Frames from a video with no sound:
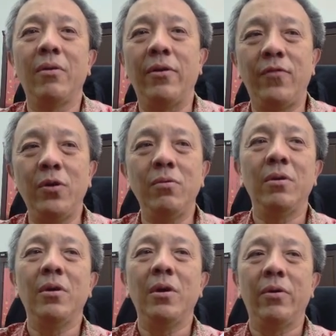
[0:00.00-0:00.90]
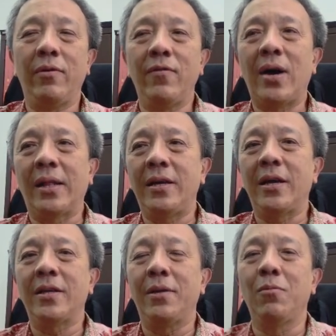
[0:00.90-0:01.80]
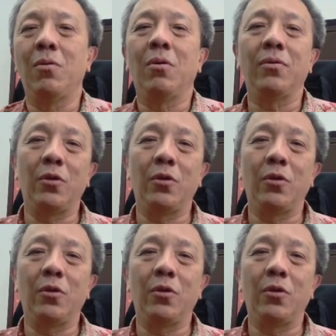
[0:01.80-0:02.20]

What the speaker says: review articles, and more.